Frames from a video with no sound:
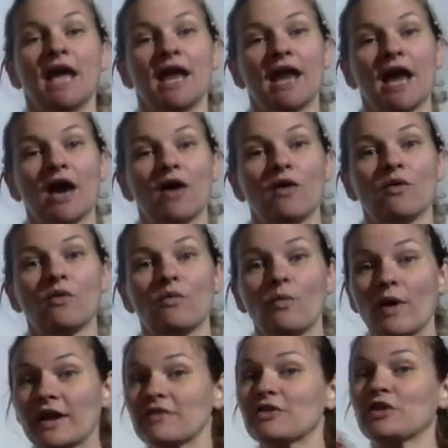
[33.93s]
Now,
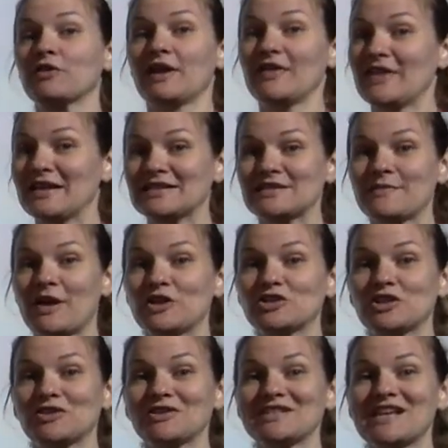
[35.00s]
one of the great things about
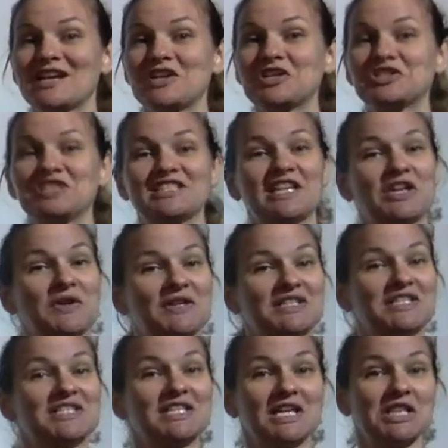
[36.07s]
general psychology is that you get
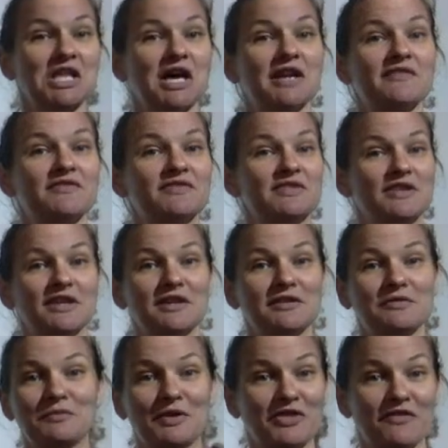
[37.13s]
to see a lot
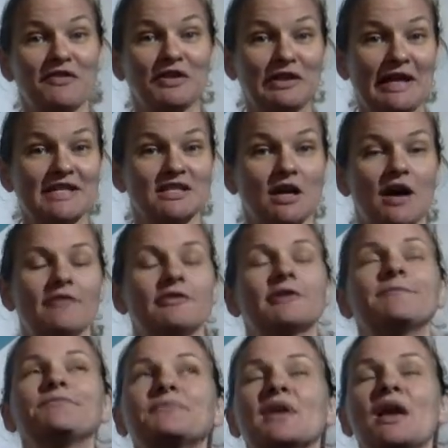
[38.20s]
of what the field has to
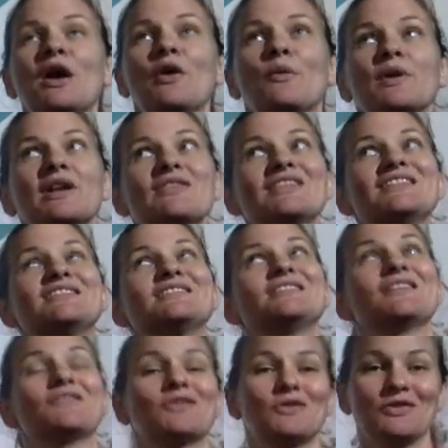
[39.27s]
offer. One of the
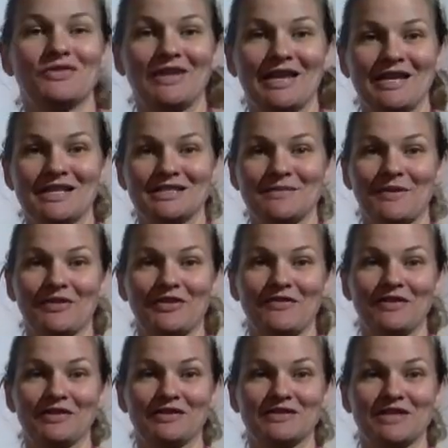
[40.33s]
difficult things about the
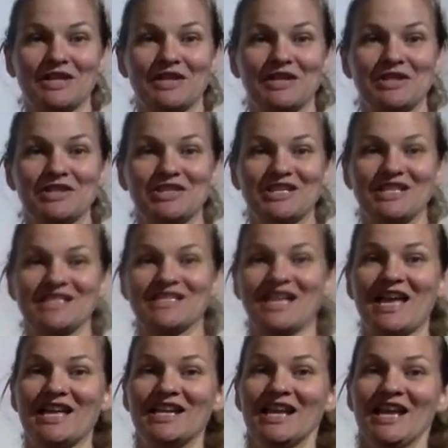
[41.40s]
field of psychology is
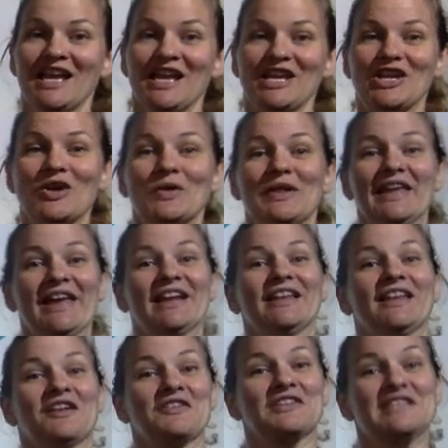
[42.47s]
that you only get a
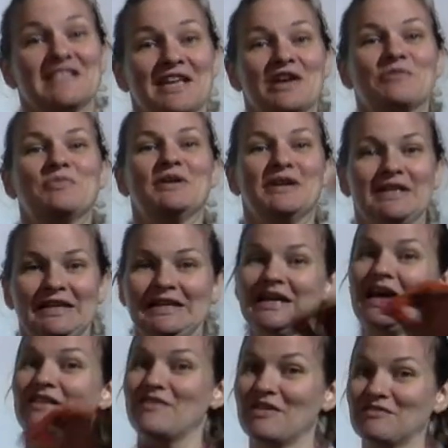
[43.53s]
little sip
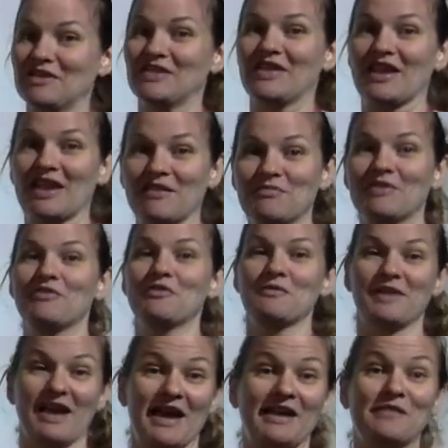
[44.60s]
of everything before we
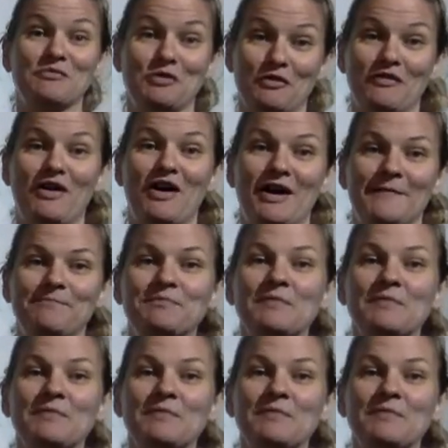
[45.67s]
kind of move on.